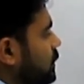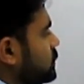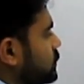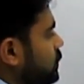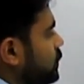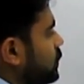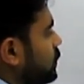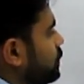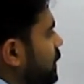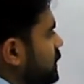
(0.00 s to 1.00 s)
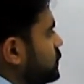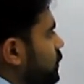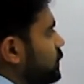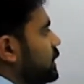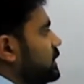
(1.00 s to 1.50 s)
So based
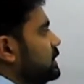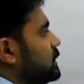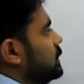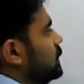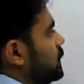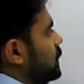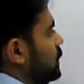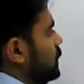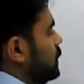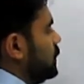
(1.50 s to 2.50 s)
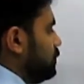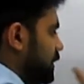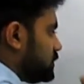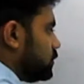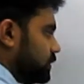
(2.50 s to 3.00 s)
on this
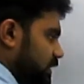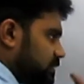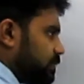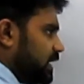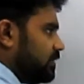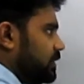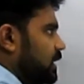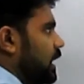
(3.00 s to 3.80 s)
behavior,